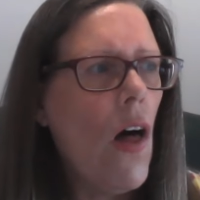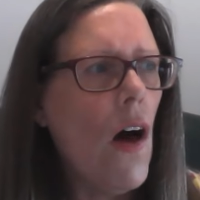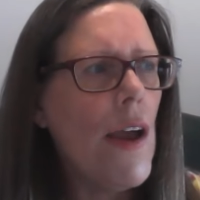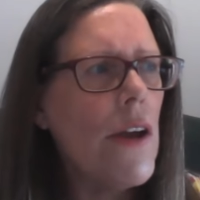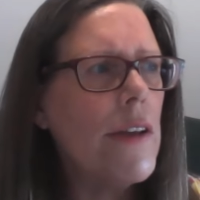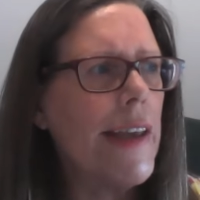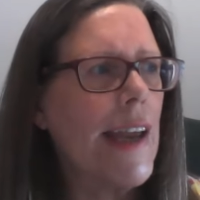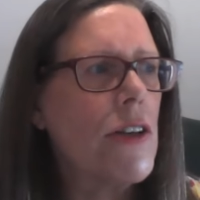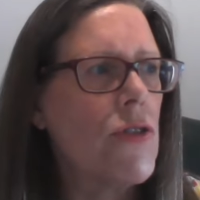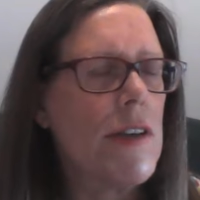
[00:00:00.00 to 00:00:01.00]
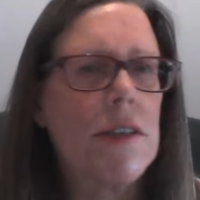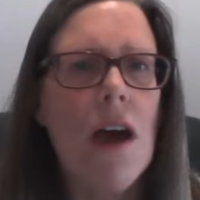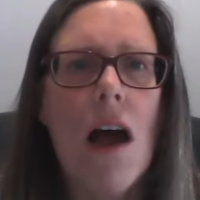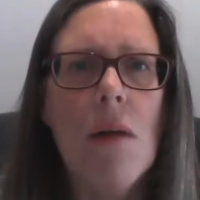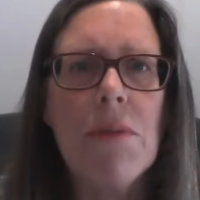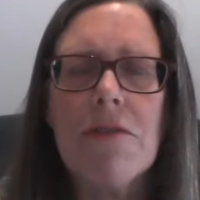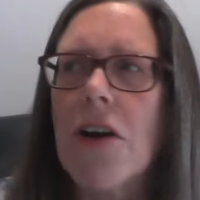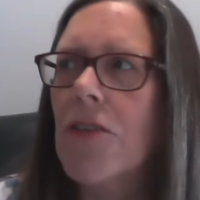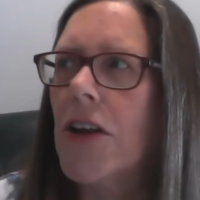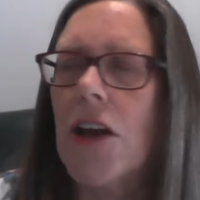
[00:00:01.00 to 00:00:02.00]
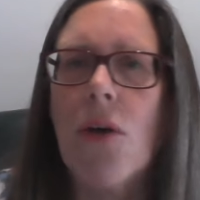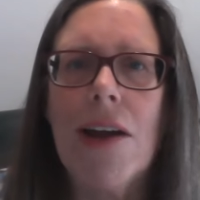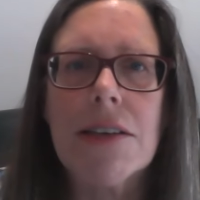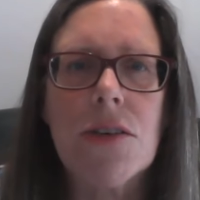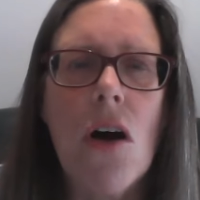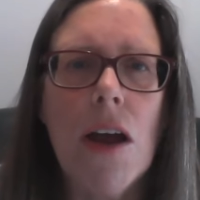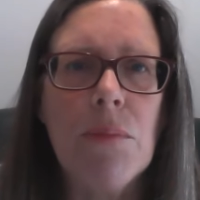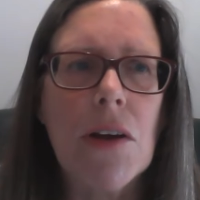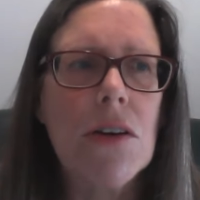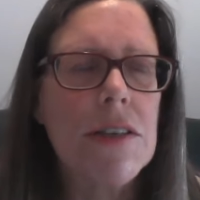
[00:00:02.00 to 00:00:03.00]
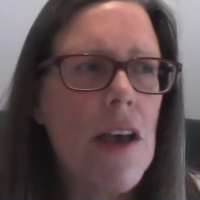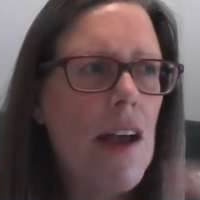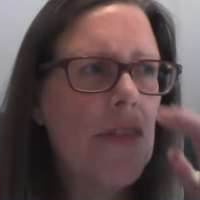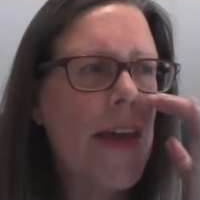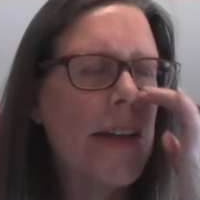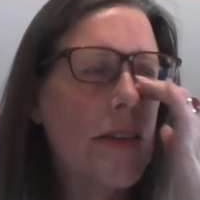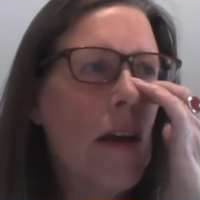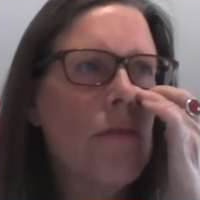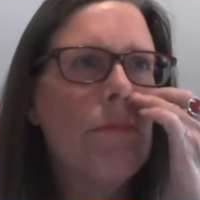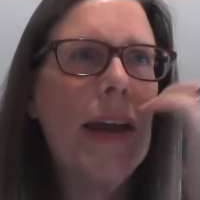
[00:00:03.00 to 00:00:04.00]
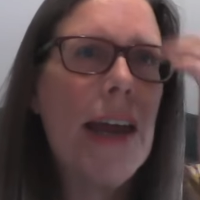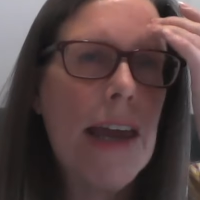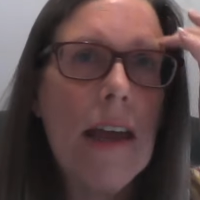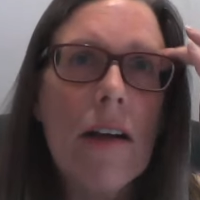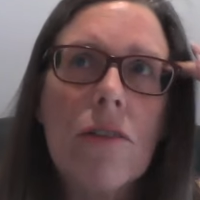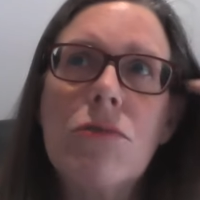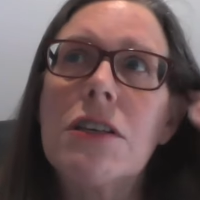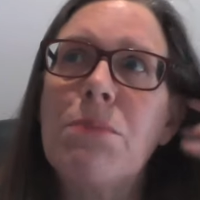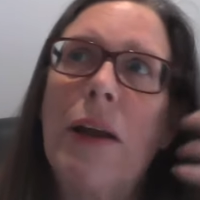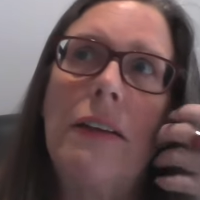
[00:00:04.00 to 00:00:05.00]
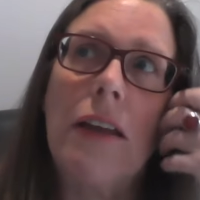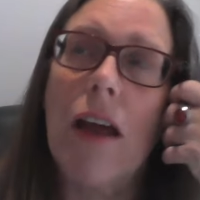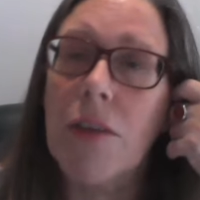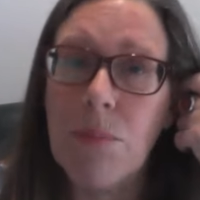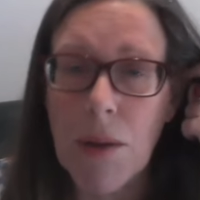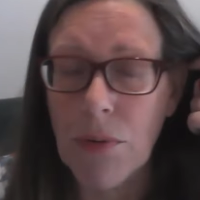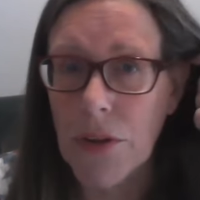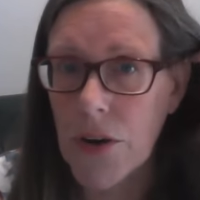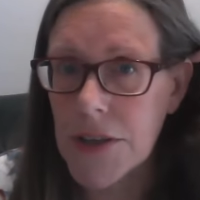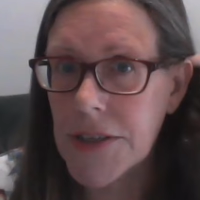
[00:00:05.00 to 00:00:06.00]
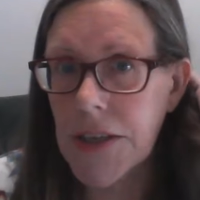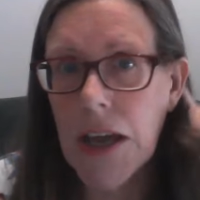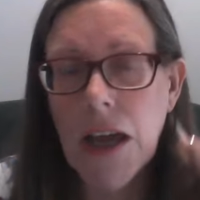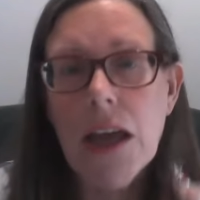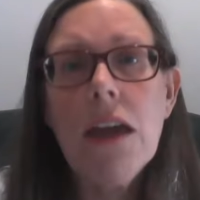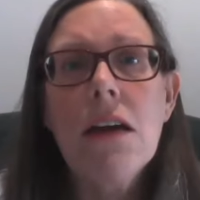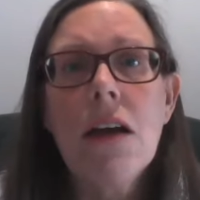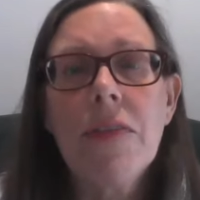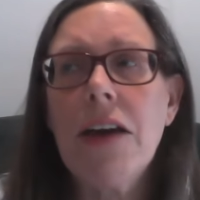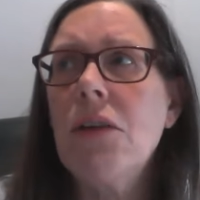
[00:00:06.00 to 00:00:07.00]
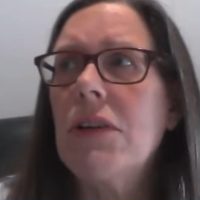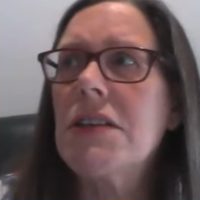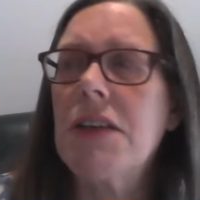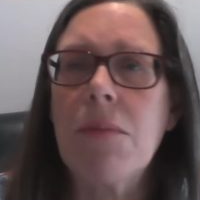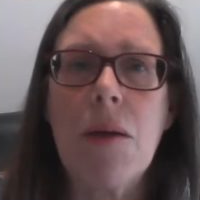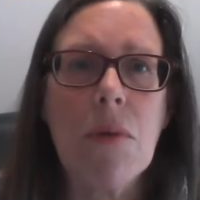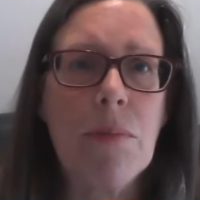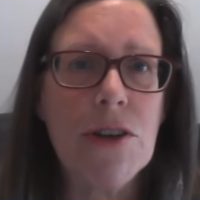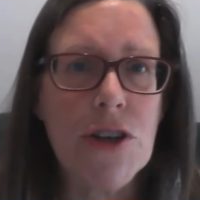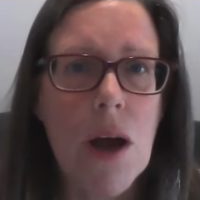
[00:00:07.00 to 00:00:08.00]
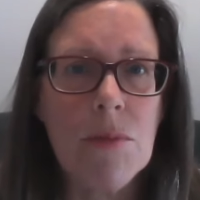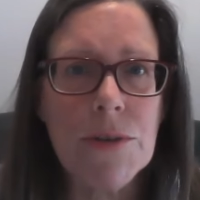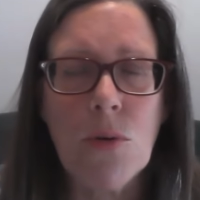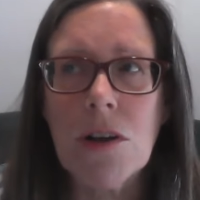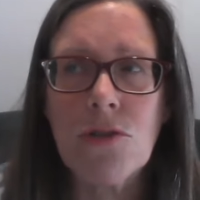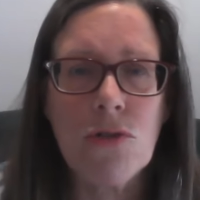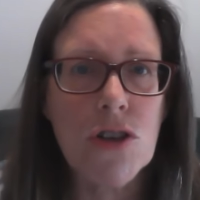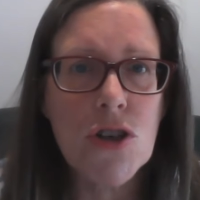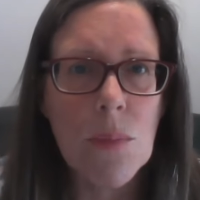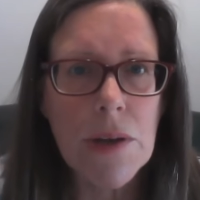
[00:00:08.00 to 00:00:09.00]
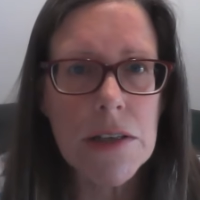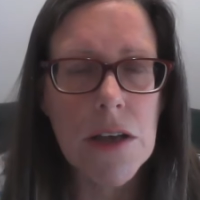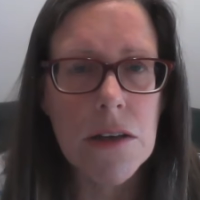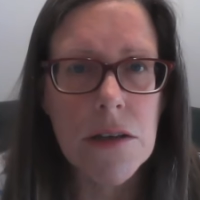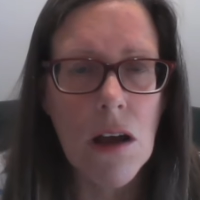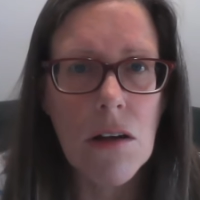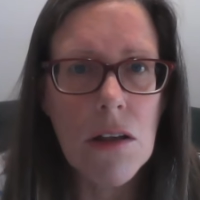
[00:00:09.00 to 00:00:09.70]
I only get dressed up if I've got to go outside because that's me respecting other people that I see. They don't want to see me in my pajamas walking through the shopping centre